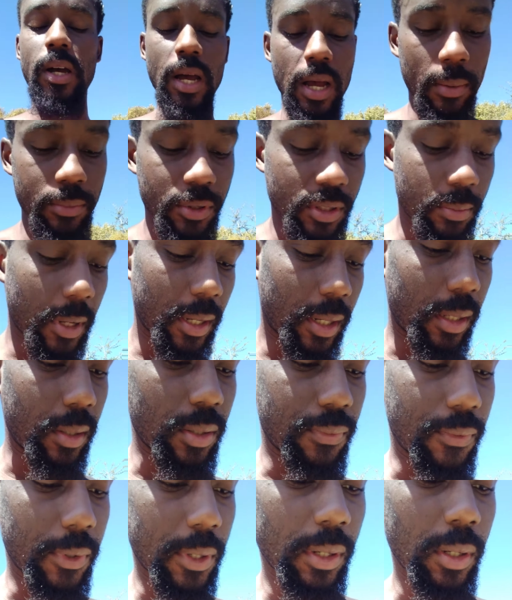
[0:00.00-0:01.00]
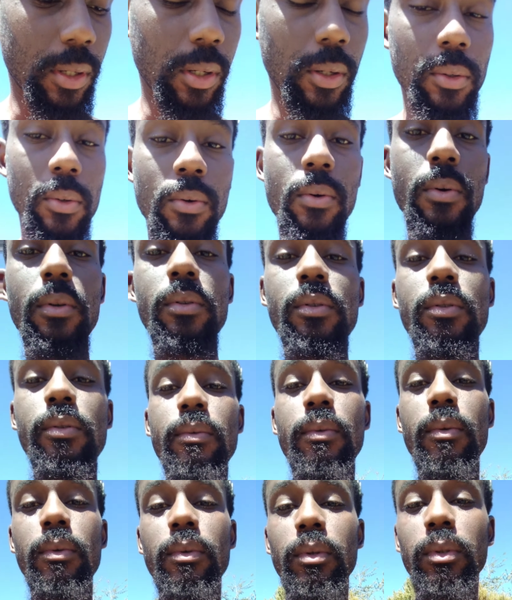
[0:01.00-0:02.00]
I'm just making this video
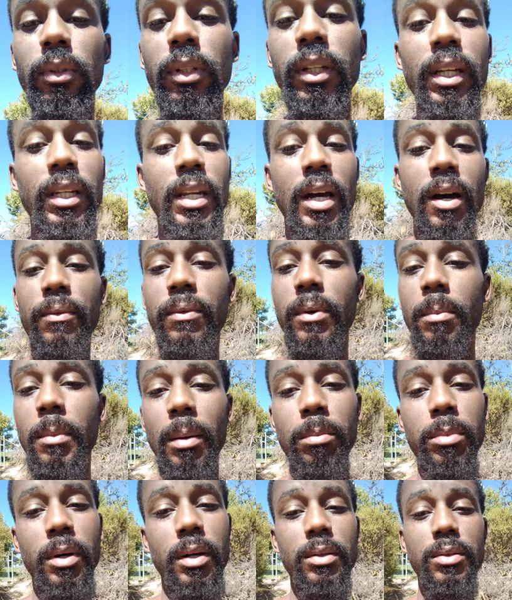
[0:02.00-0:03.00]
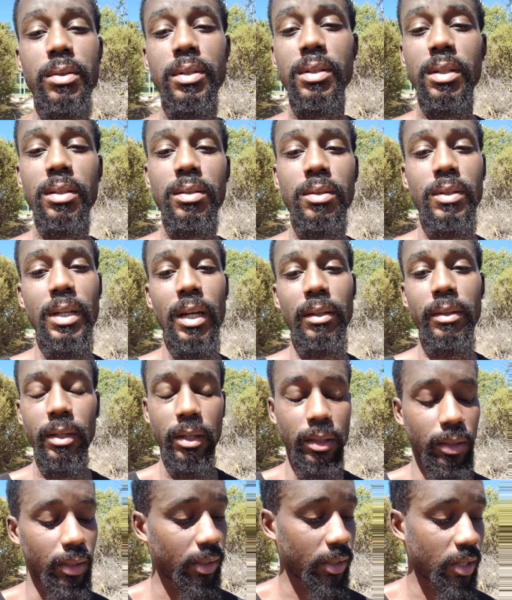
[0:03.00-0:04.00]
looking out for my brothers and sisters out
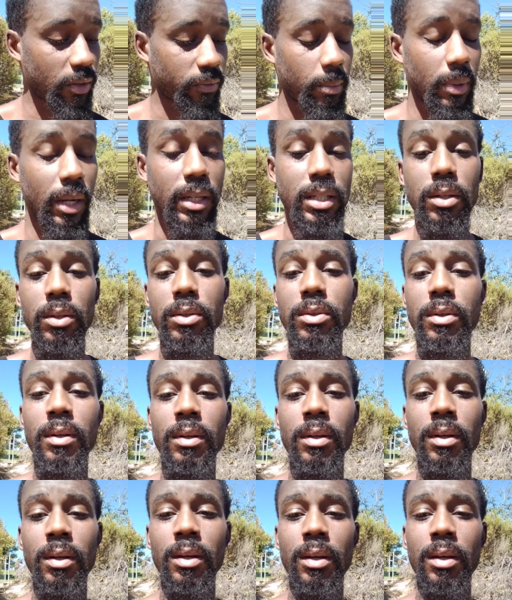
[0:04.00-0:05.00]
there, looking out for my children.